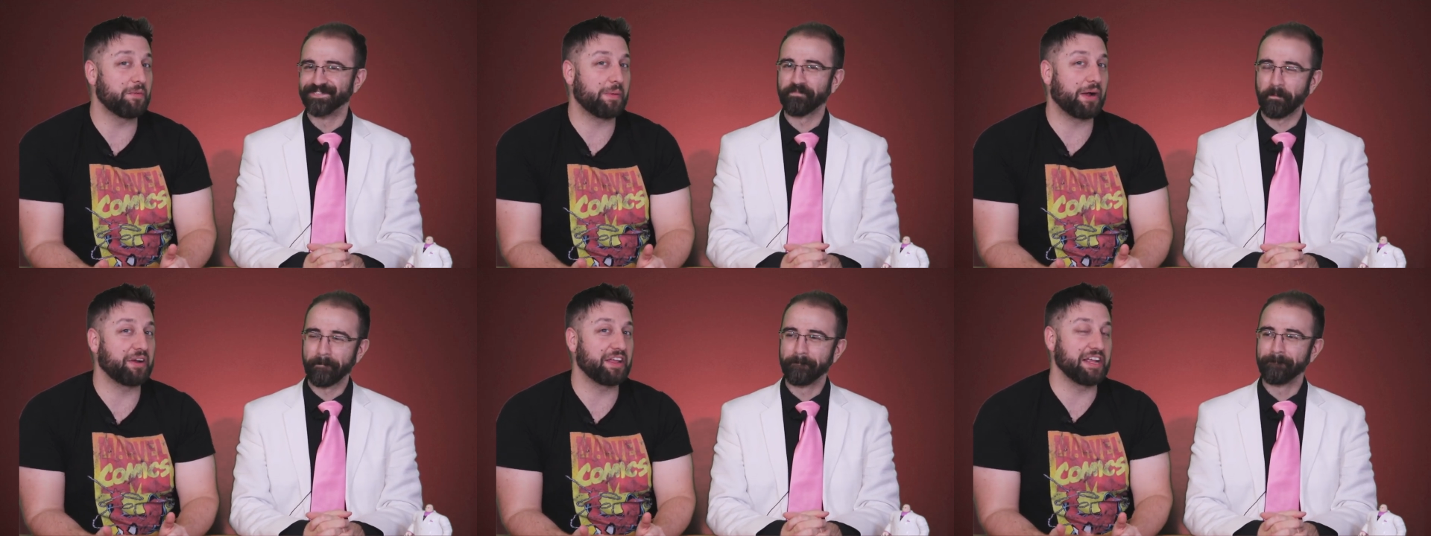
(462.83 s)

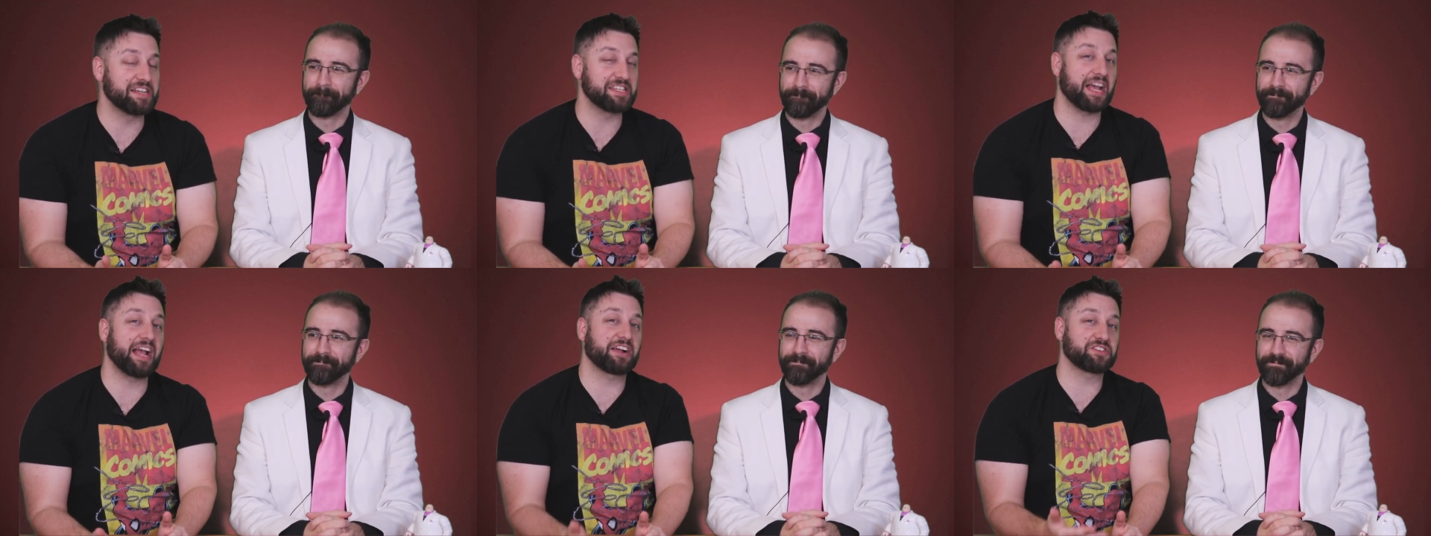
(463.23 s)
Speaker 1: about it is
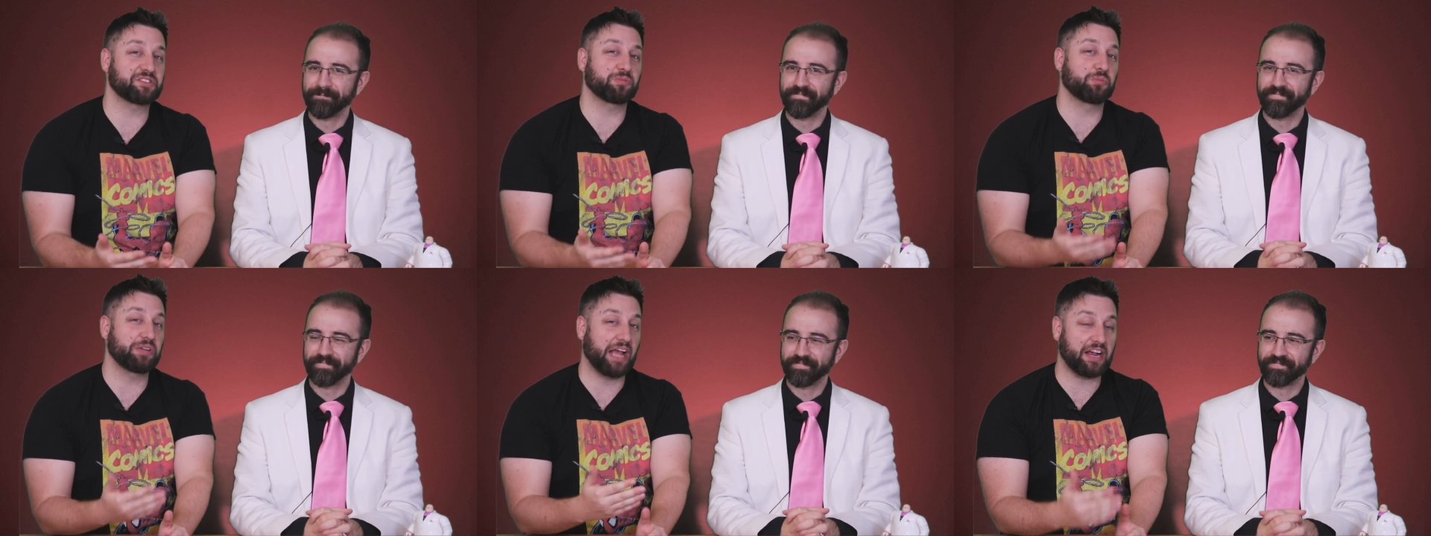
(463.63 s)

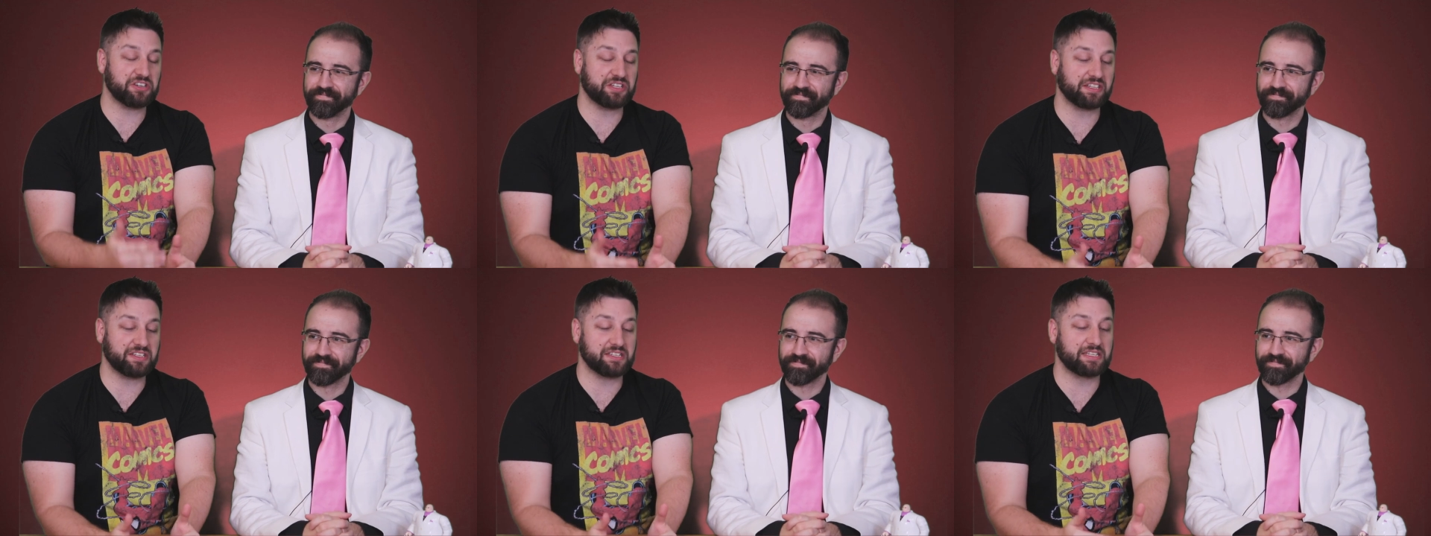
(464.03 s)
we actually
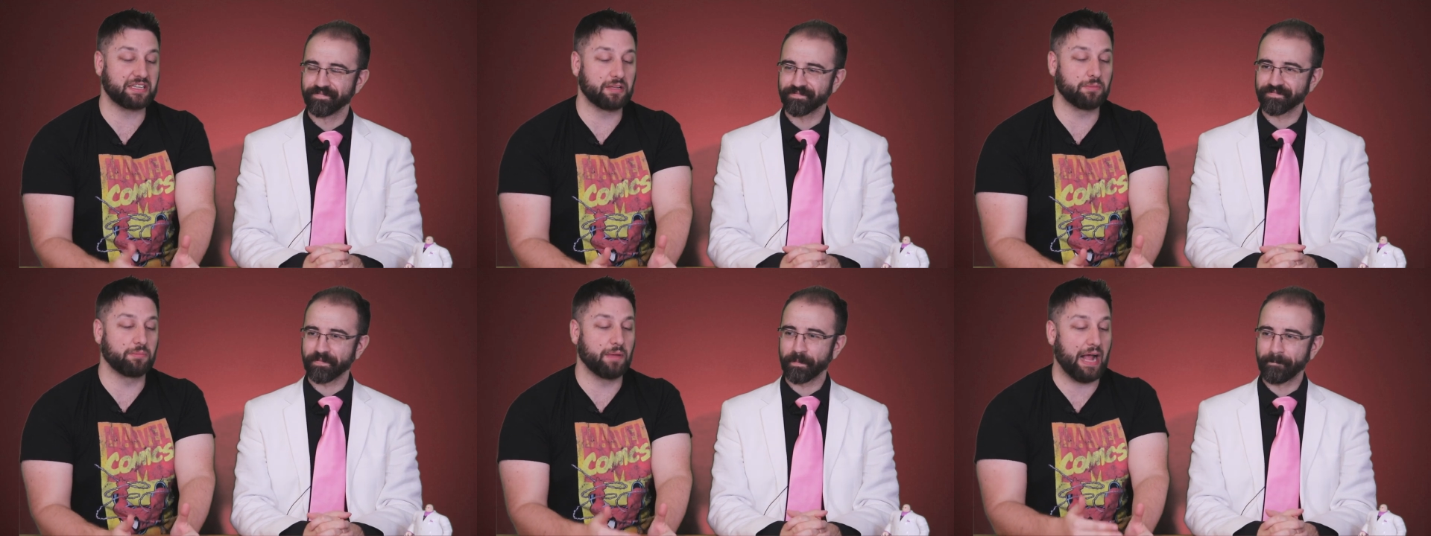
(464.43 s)
get to see
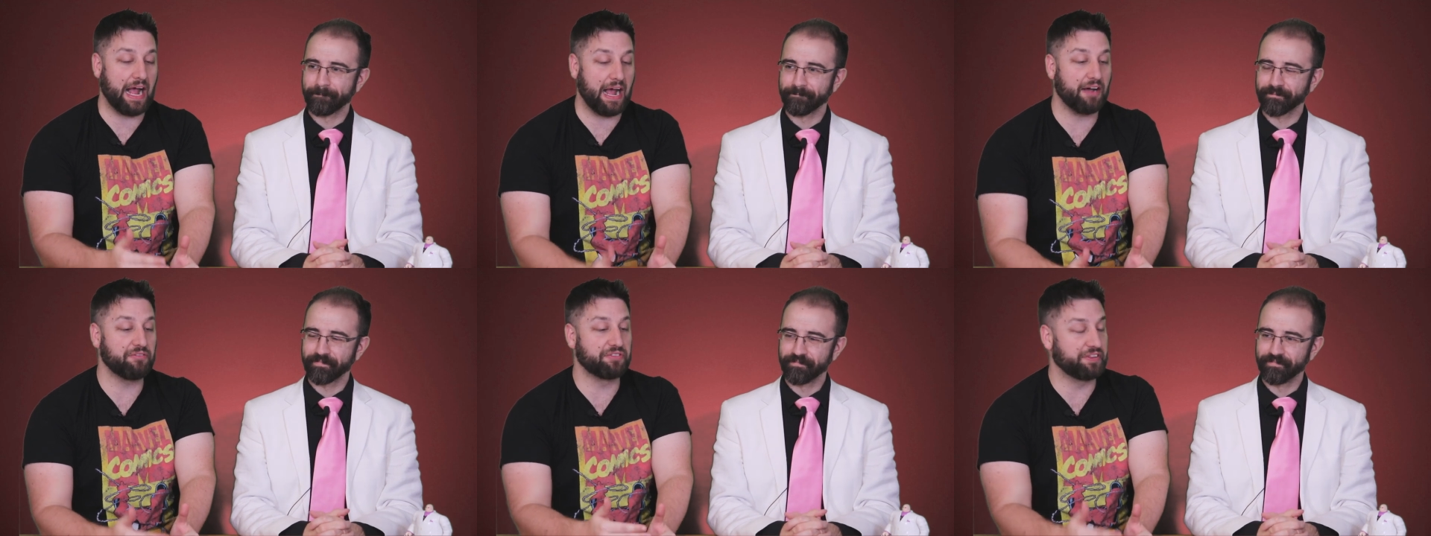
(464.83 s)
them
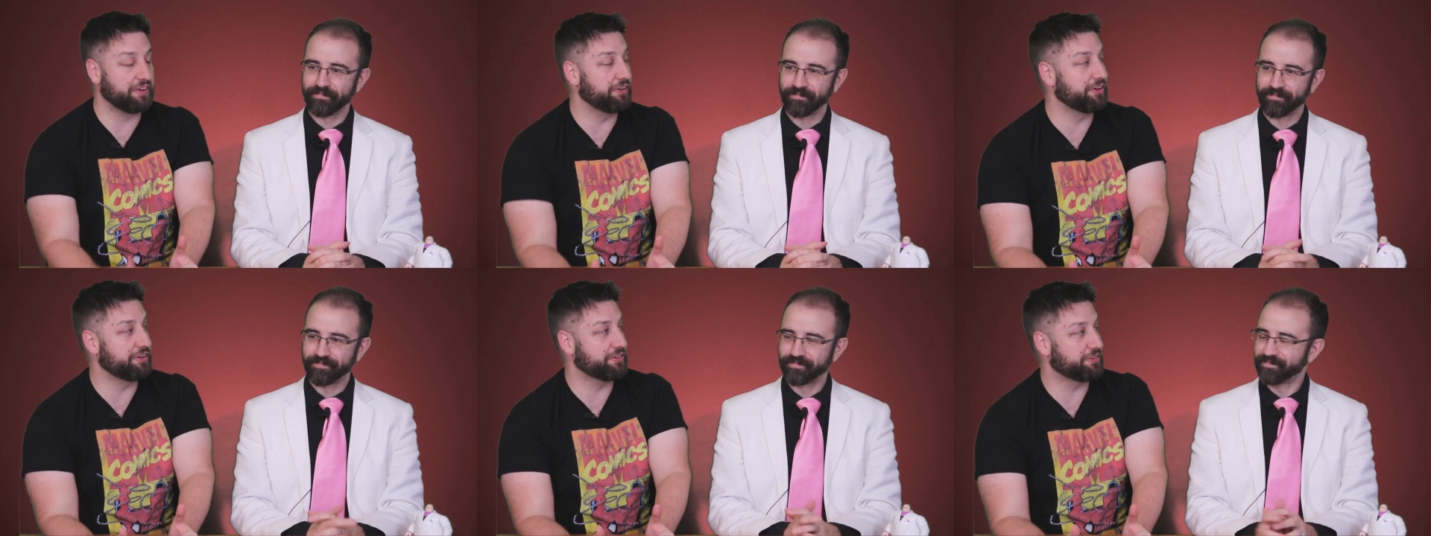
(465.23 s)
have
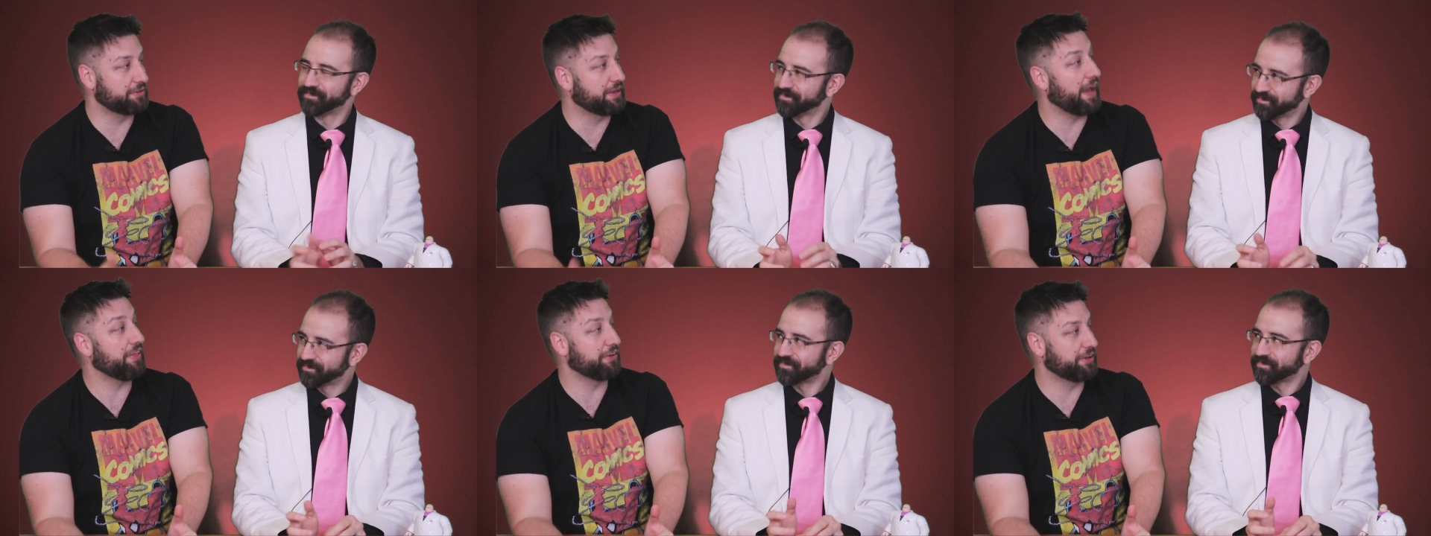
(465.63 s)
dinner
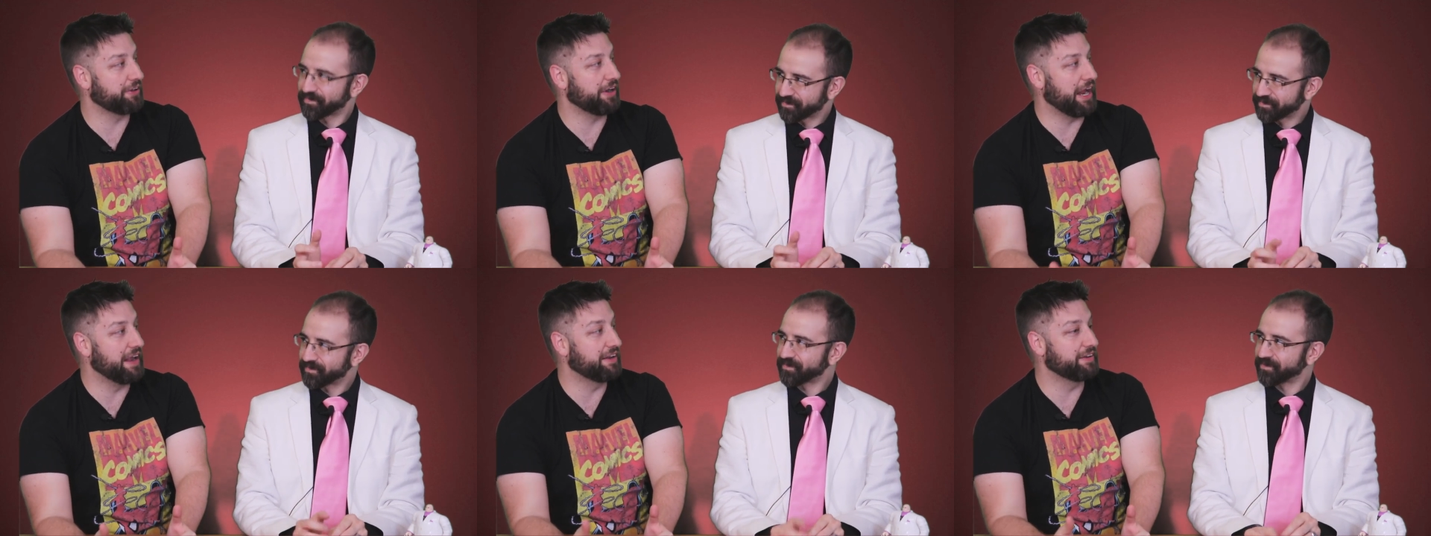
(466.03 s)
together.
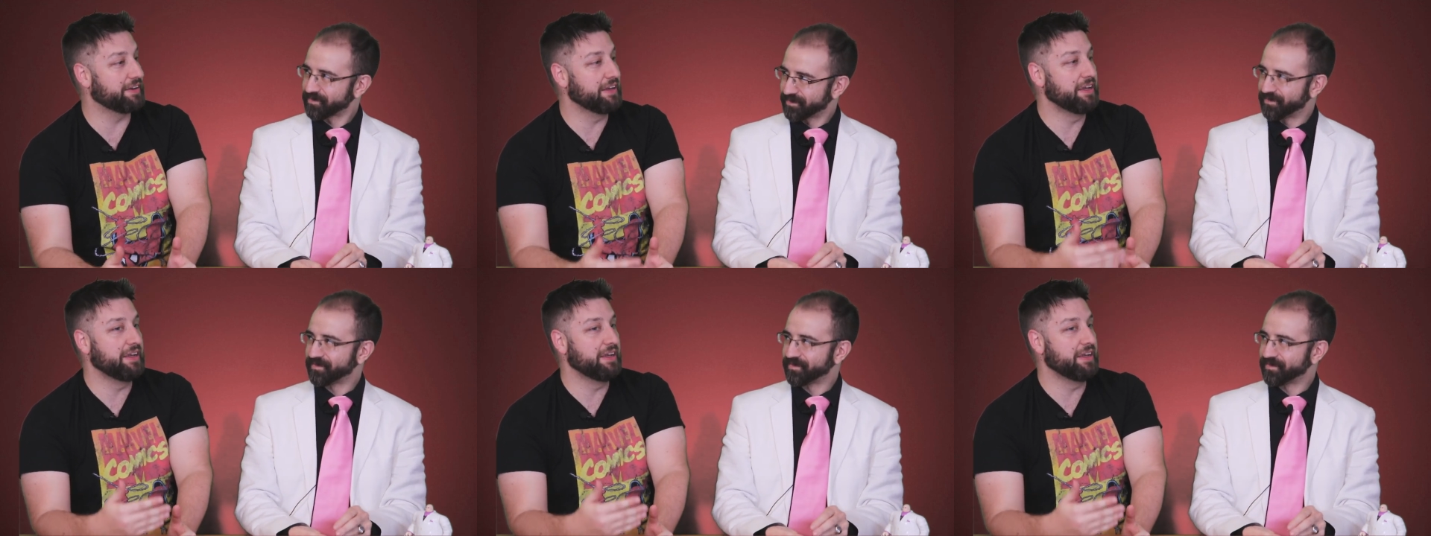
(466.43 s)
And,